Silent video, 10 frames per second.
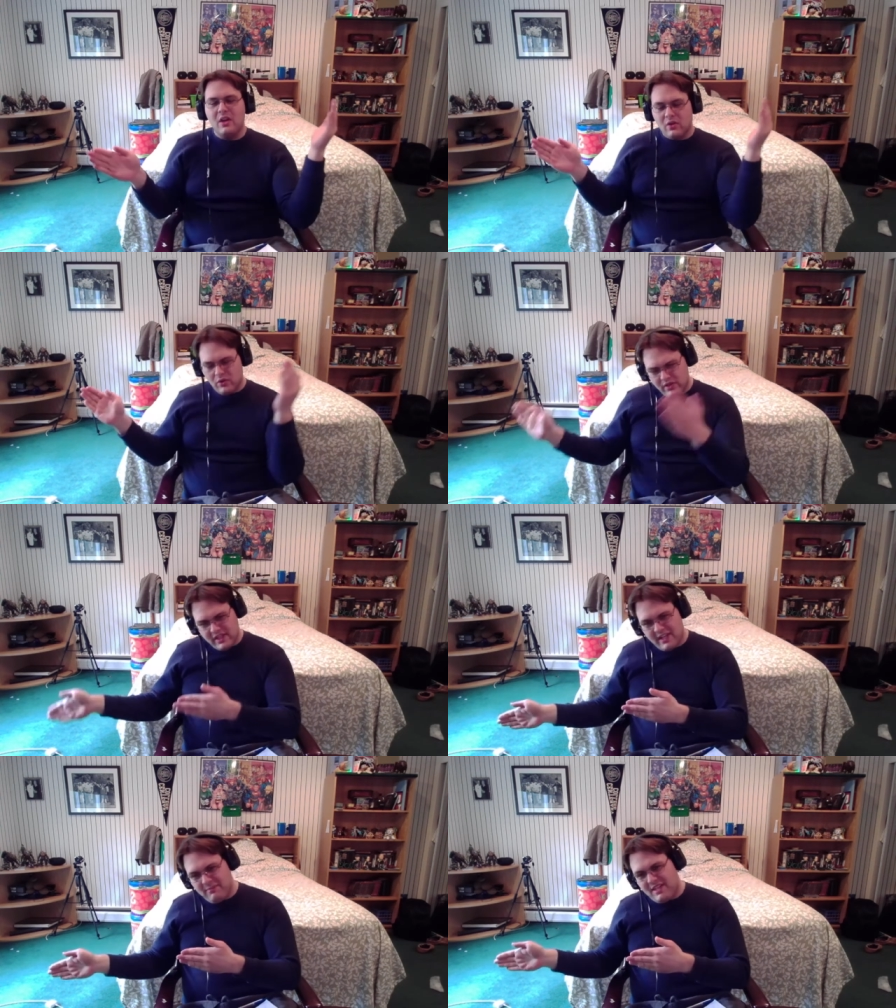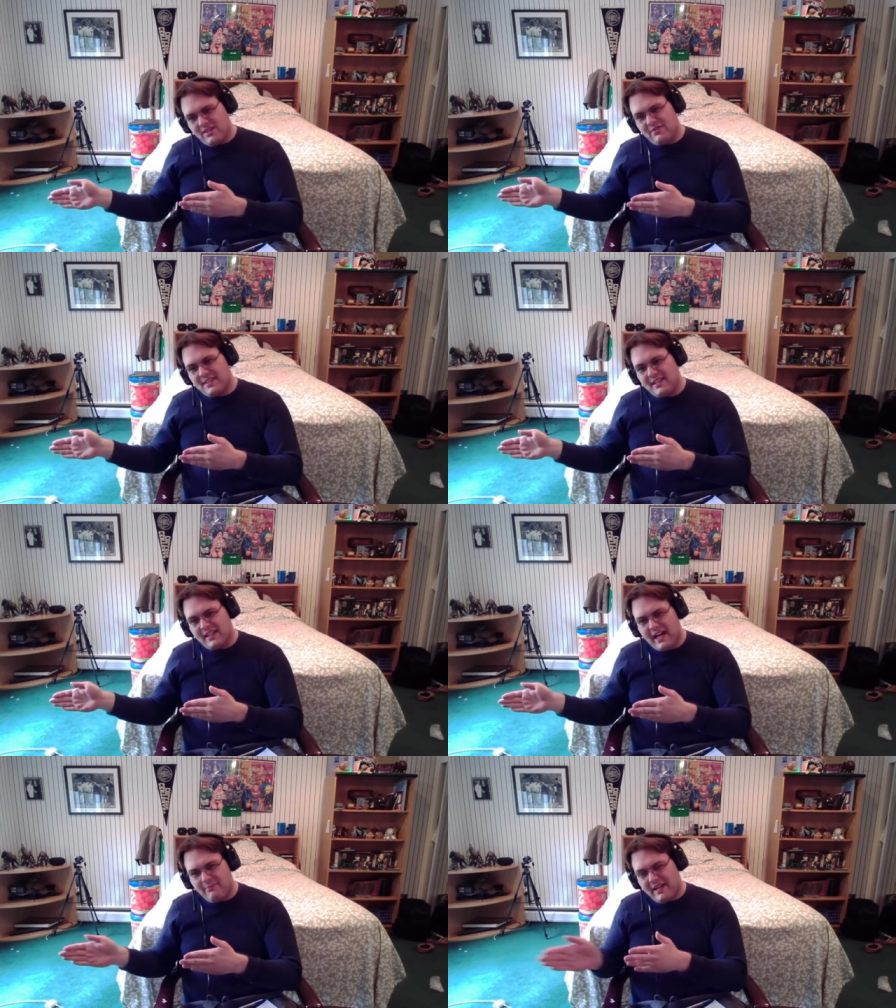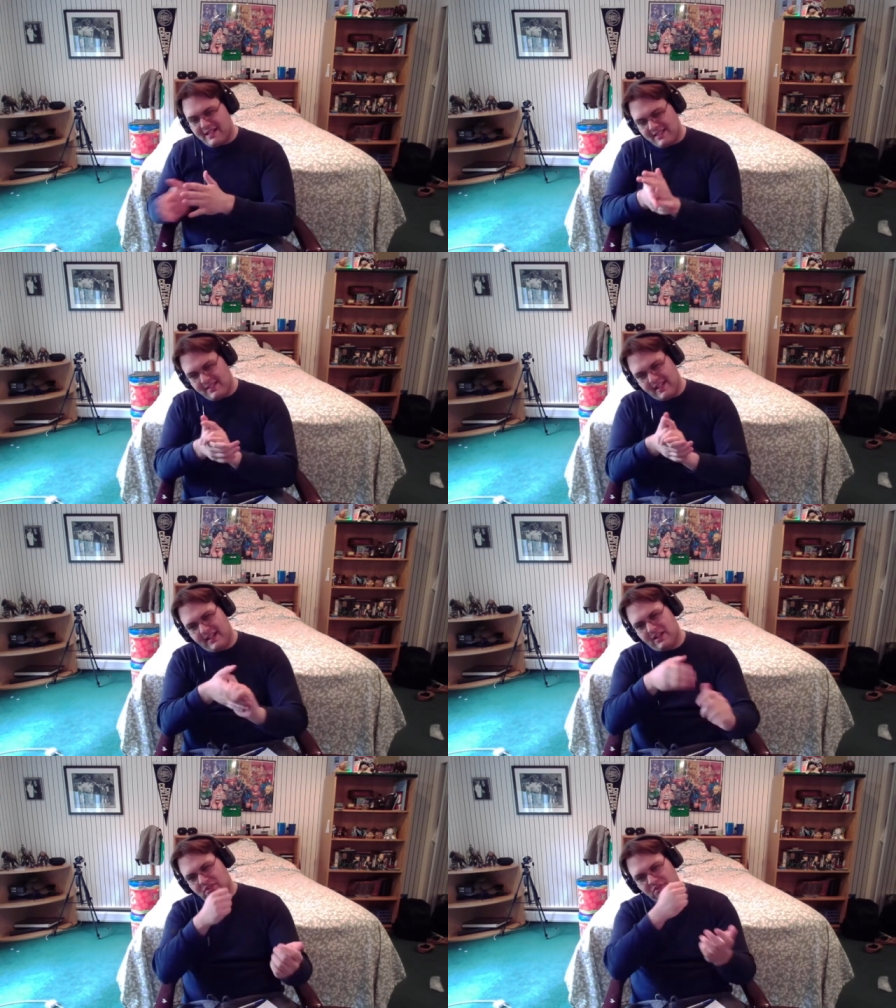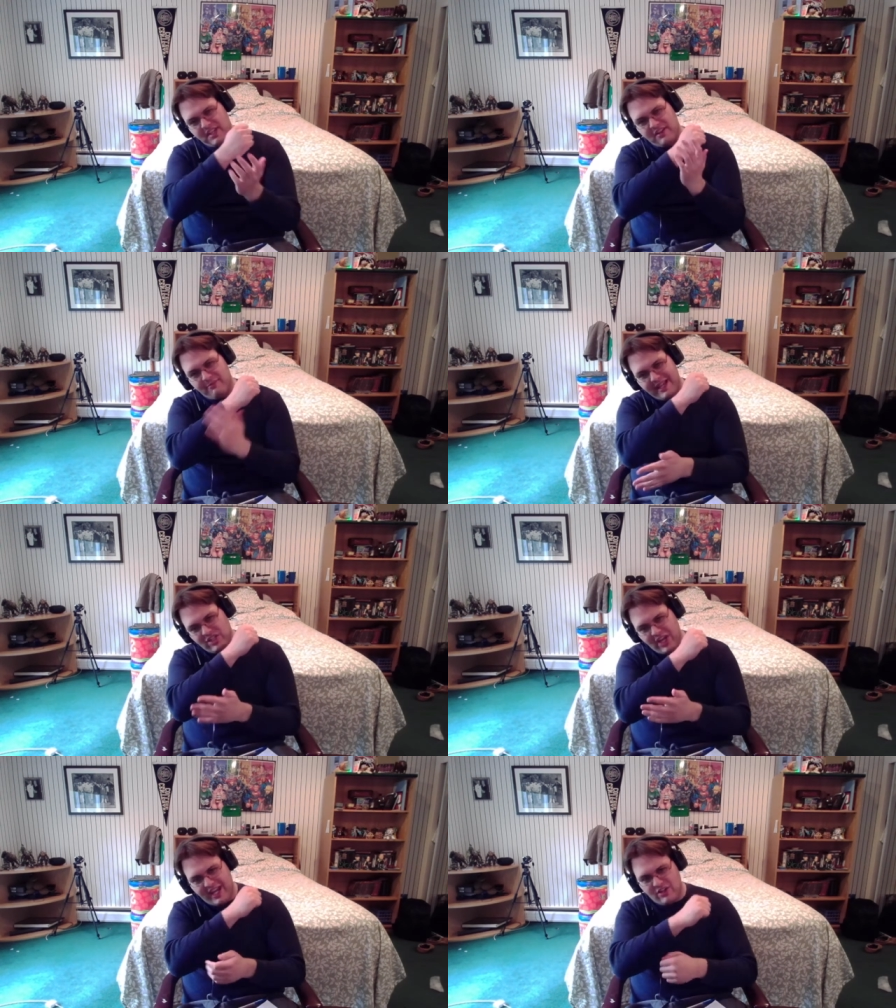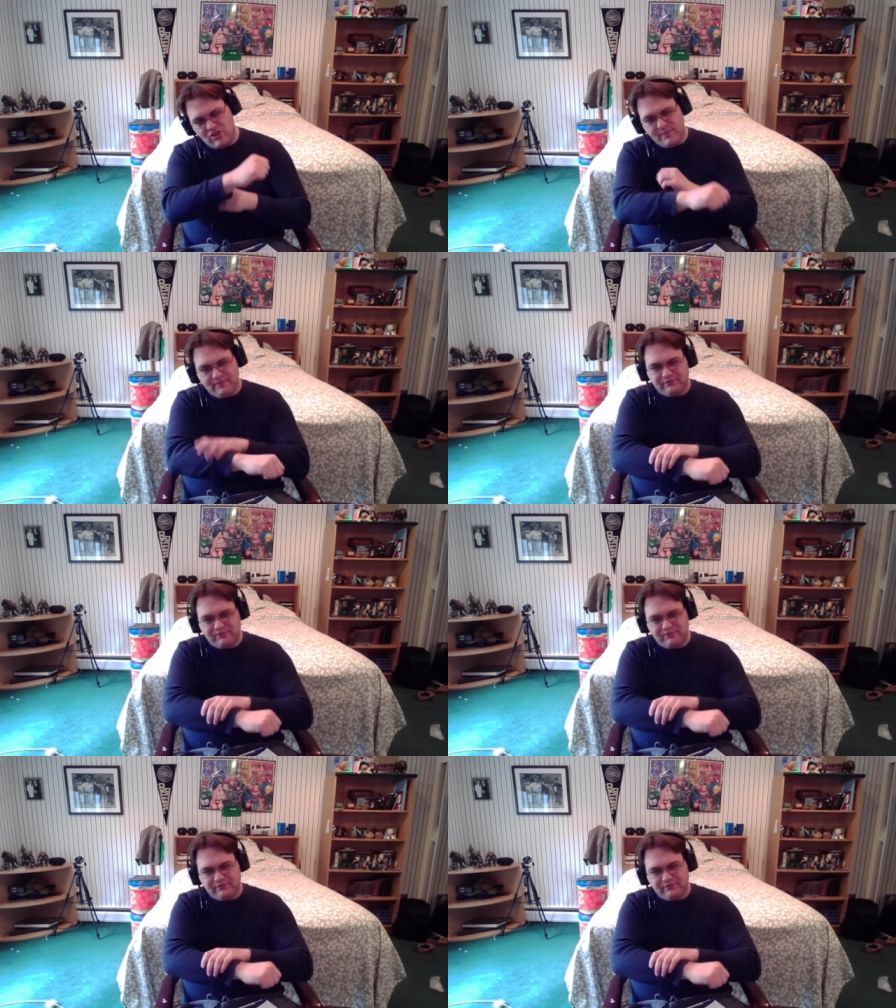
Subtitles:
or they can be used in combat since they can also Kiramei change